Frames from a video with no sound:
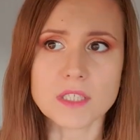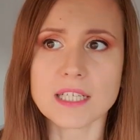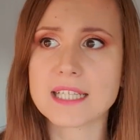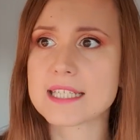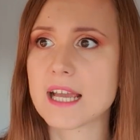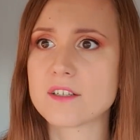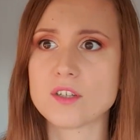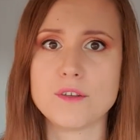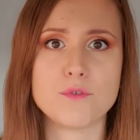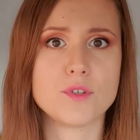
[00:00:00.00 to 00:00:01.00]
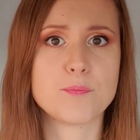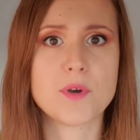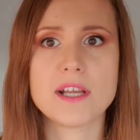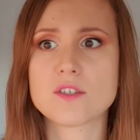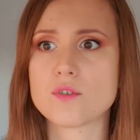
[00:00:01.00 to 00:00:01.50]
Let's say, I don't know, if you're
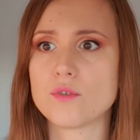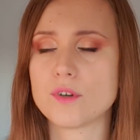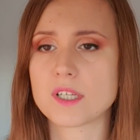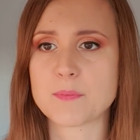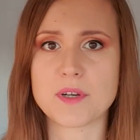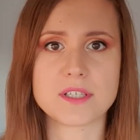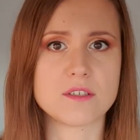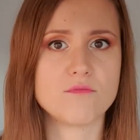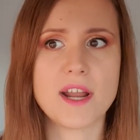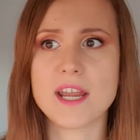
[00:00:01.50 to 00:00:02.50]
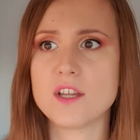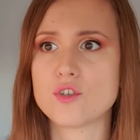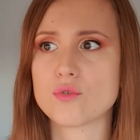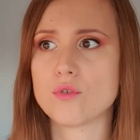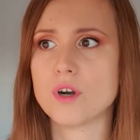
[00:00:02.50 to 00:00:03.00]
depressed or expressing rage
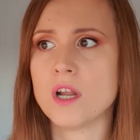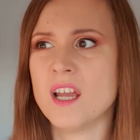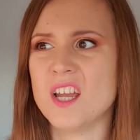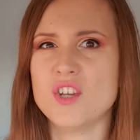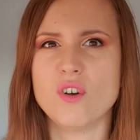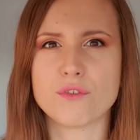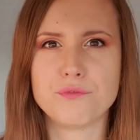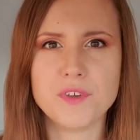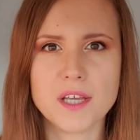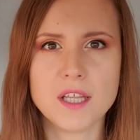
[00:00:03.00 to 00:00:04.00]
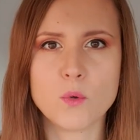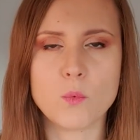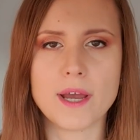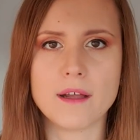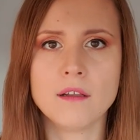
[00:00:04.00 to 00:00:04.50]
or not feeling
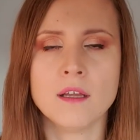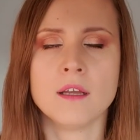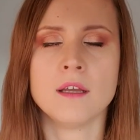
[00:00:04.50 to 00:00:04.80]
well,